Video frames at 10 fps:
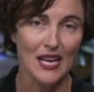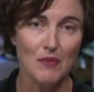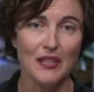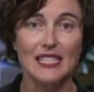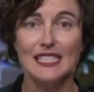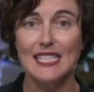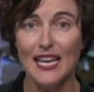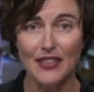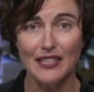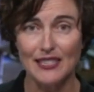but there's
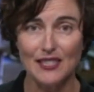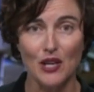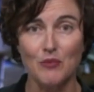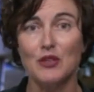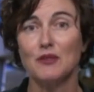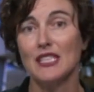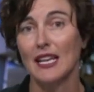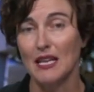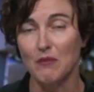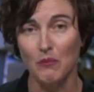nothing to stop you
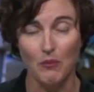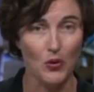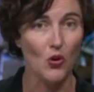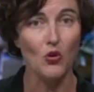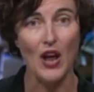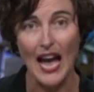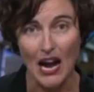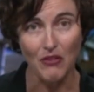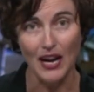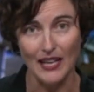telling bold,
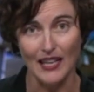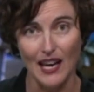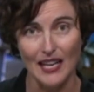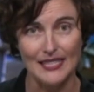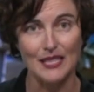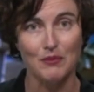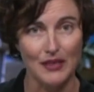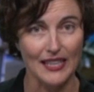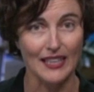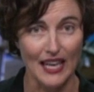outright lies in
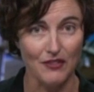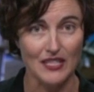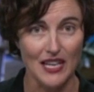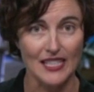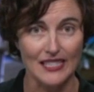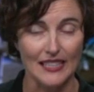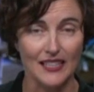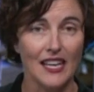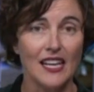political advertising.